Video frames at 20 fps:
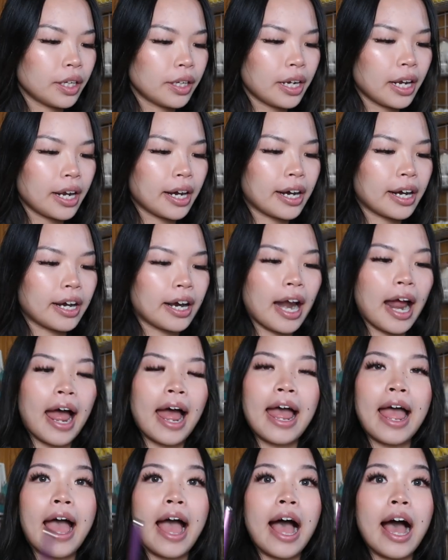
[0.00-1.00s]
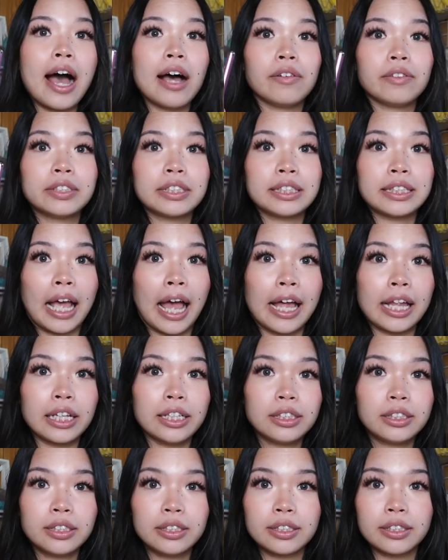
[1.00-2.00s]
So in here I have
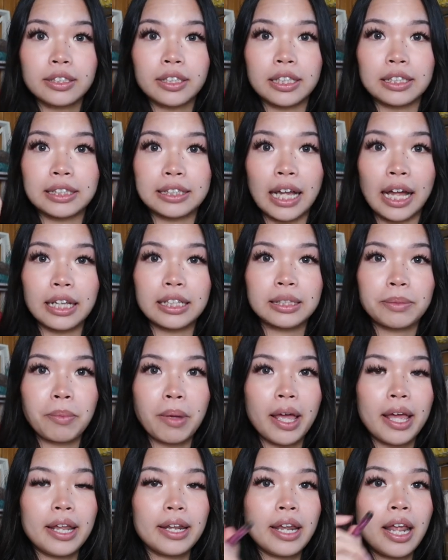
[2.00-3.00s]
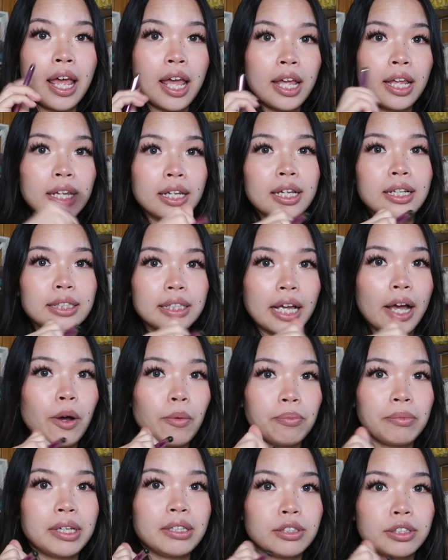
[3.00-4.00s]
stylus, a stylus pen. Those
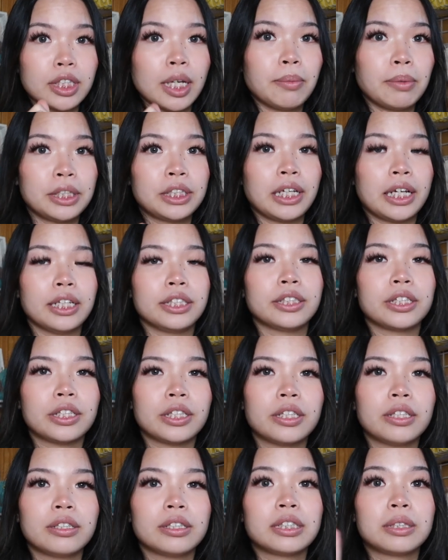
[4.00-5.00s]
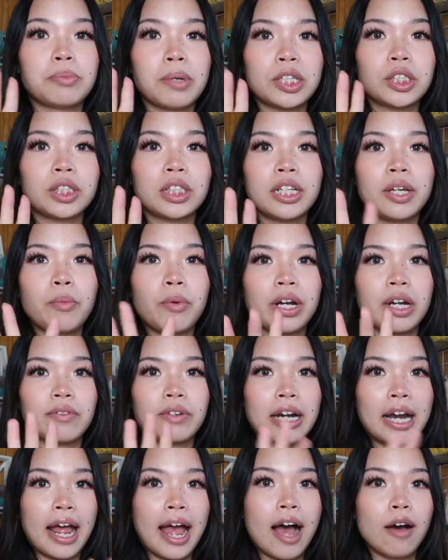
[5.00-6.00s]
help me so much easier, especially
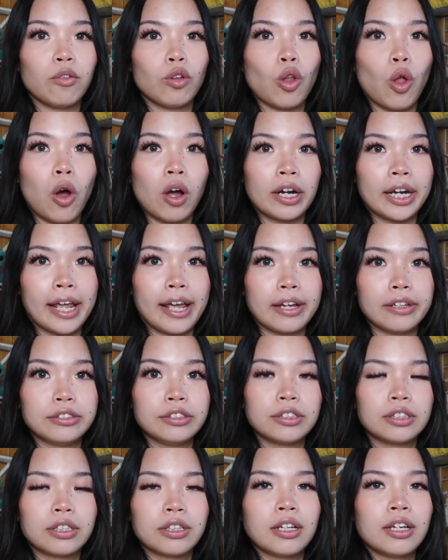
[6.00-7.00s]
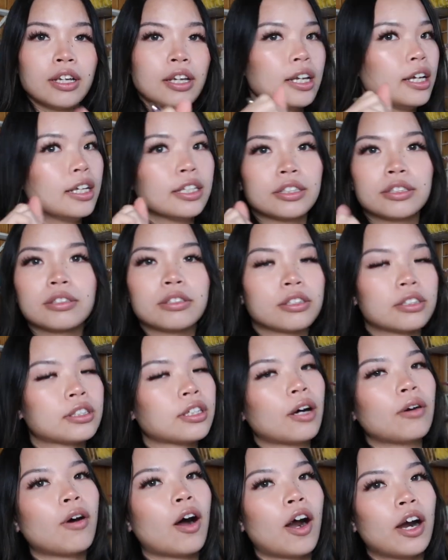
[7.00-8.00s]
whenever I have long nails. It's
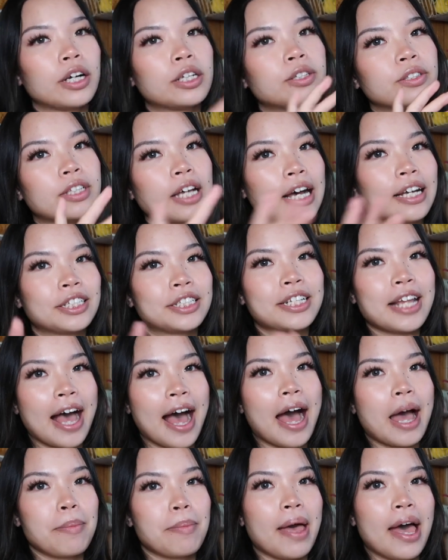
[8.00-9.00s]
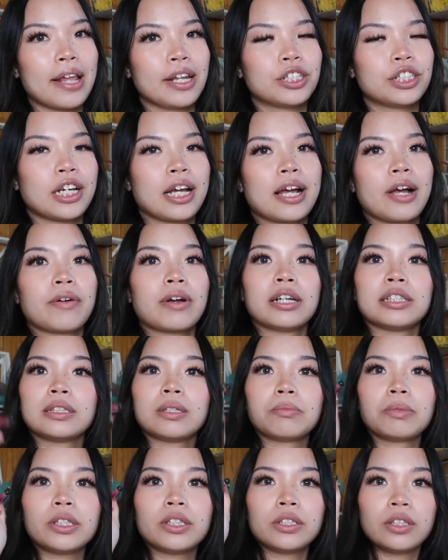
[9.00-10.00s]
so hard to touch the iPad to check out
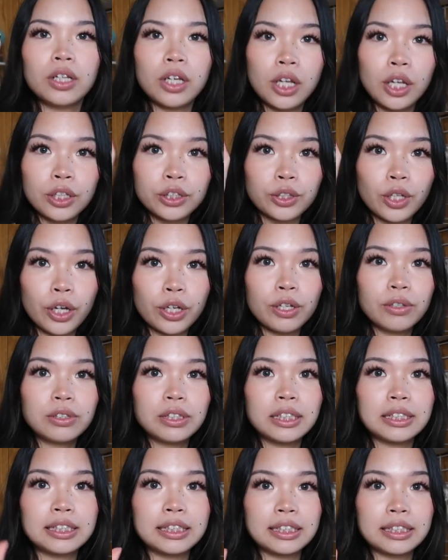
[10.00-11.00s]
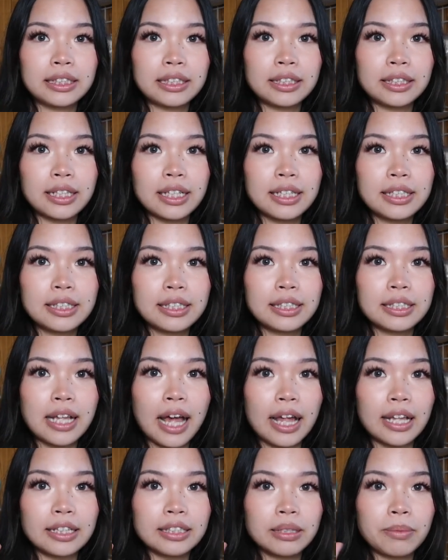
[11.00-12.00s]
customer. So I use this
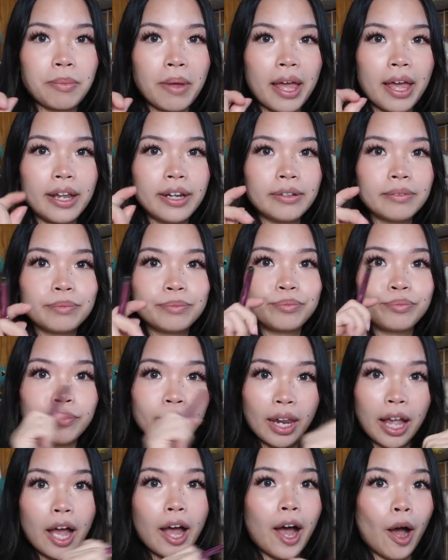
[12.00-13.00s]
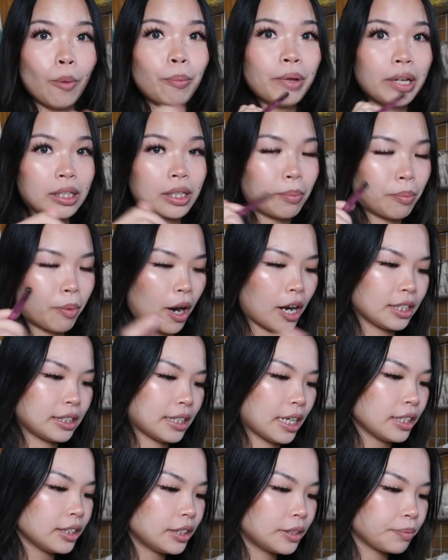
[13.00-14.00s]
stylus pen, helping the
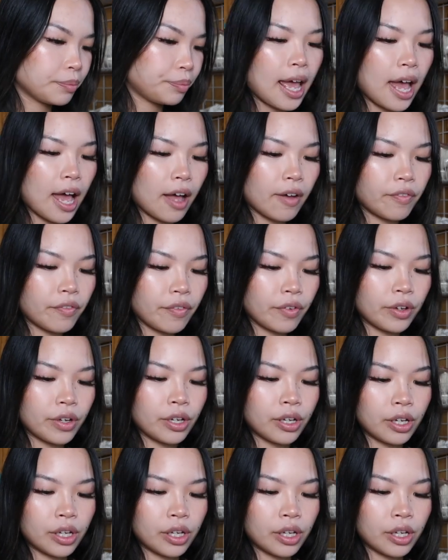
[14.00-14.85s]
process. And I have